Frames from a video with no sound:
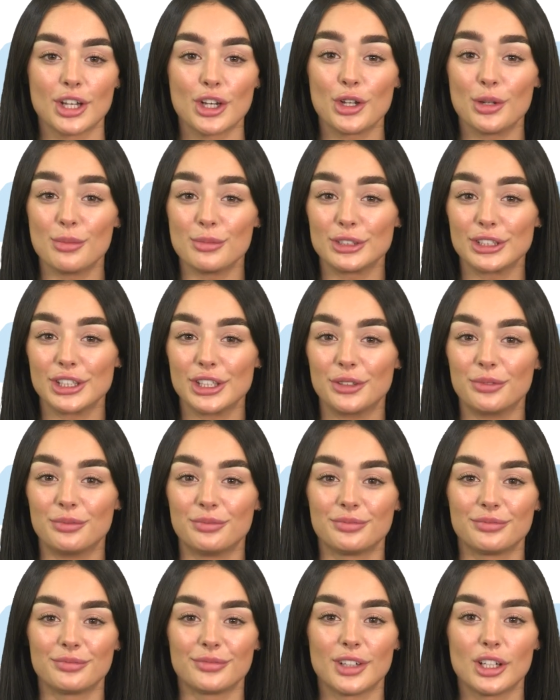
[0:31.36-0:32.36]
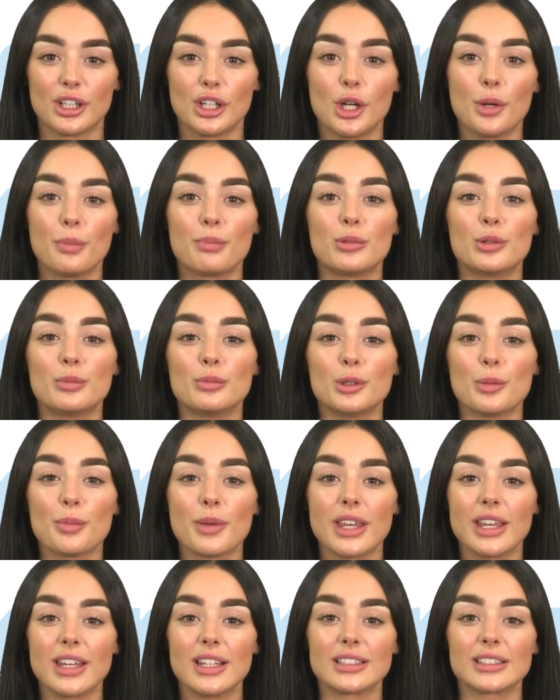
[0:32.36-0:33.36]
Number two,
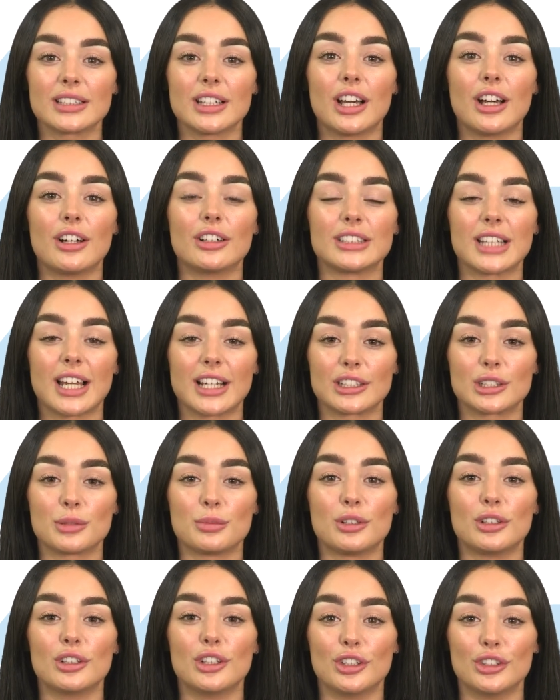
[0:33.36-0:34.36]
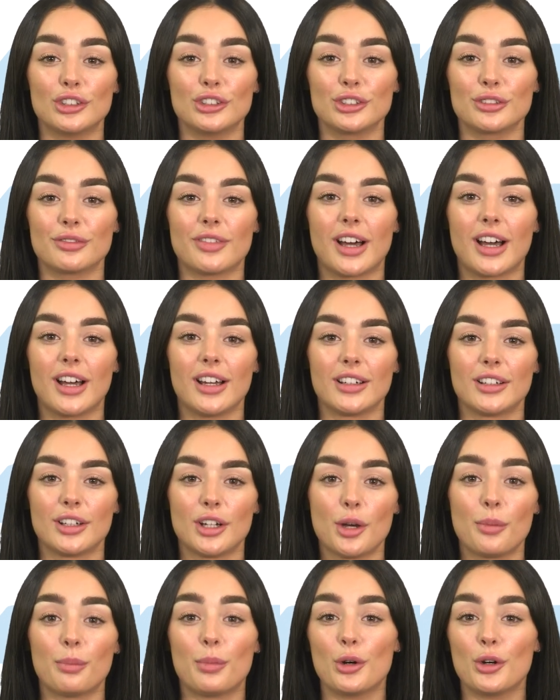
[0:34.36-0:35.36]
bumblebees are taxable under VAT,
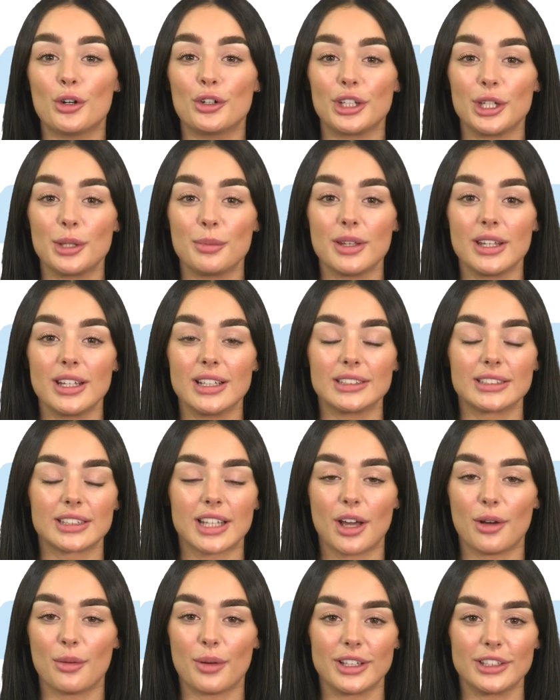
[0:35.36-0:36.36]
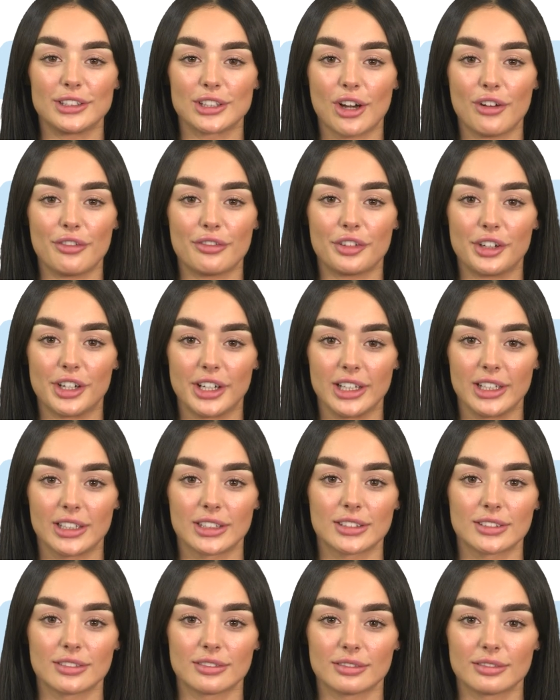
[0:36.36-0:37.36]
but honeybees get away scot-free.
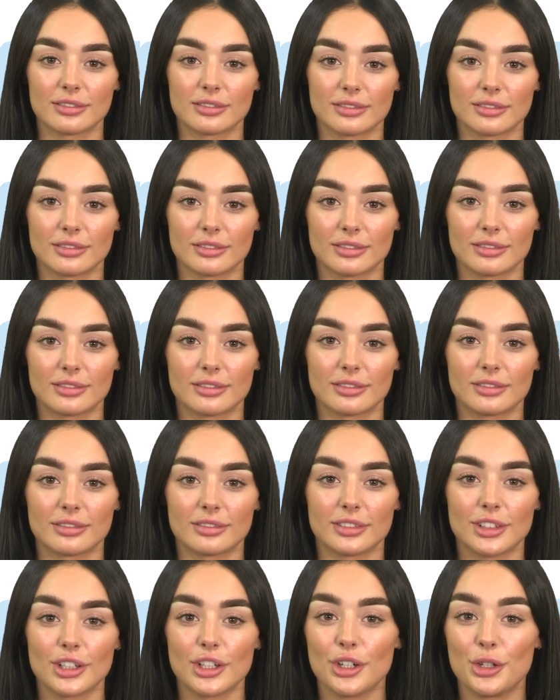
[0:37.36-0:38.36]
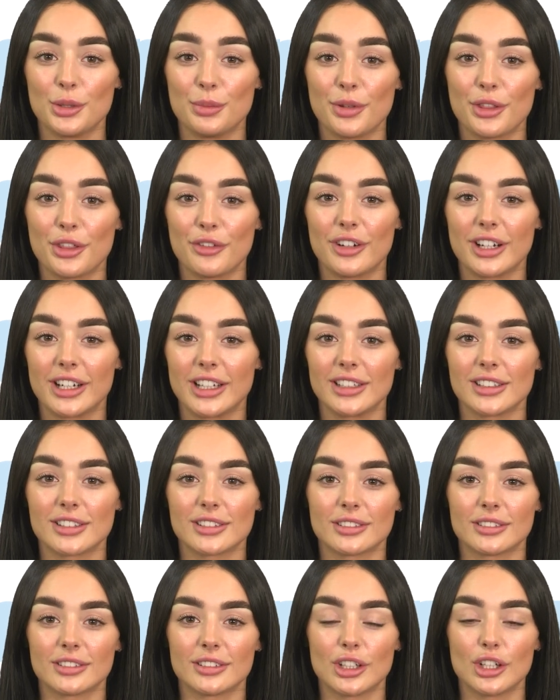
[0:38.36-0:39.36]
Number three,
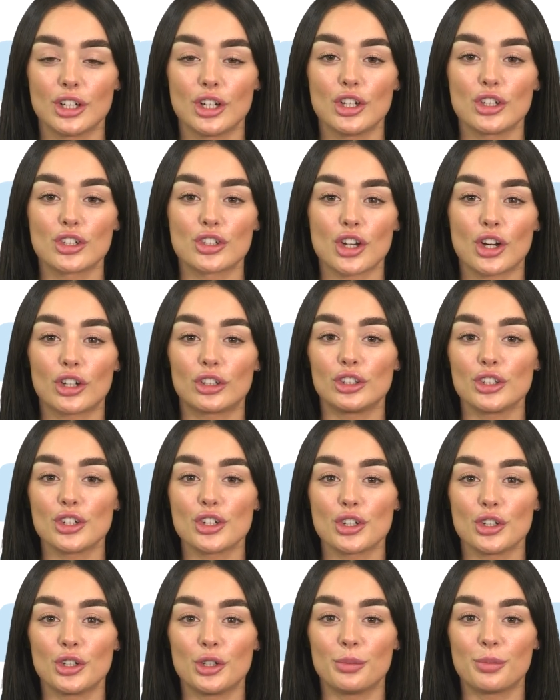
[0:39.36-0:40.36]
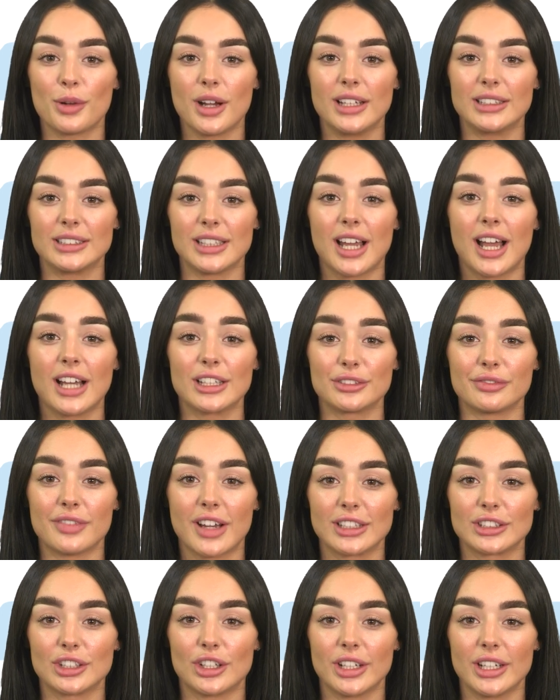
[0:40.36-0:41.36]
Chocolate shortbread has
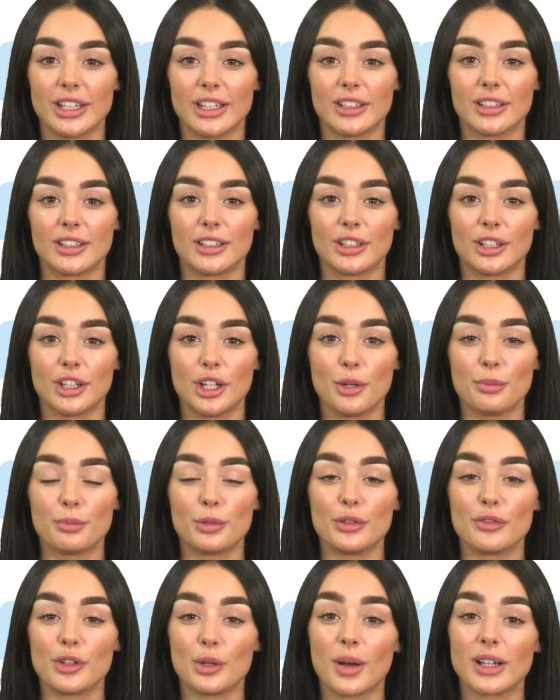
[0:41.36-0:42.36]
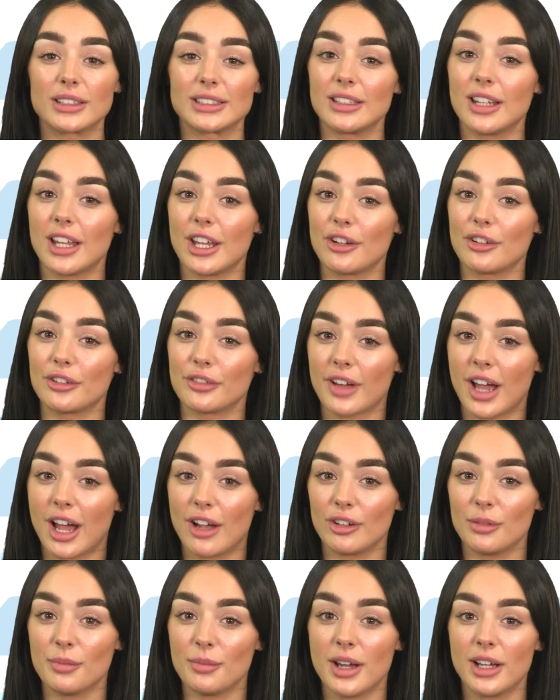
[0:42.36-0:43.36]
fat on it, but if you add a layer of
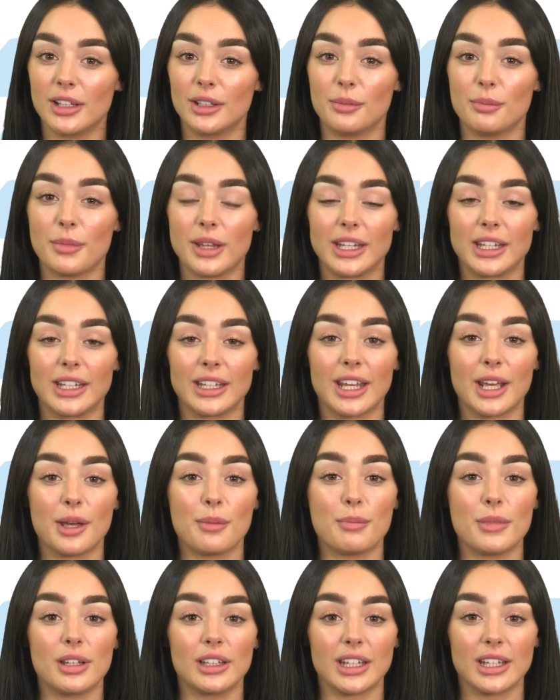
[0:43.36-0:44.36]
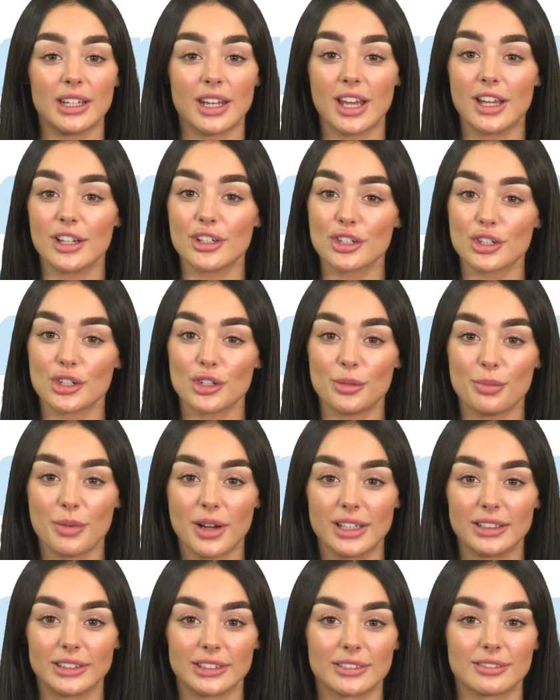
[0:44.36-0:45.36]
caramel making it a millionaire's
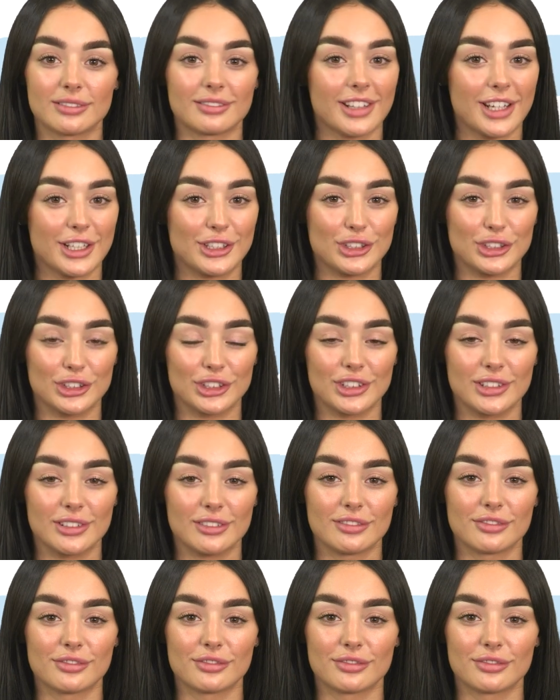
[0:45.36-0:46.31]
shortbread, it doesn't.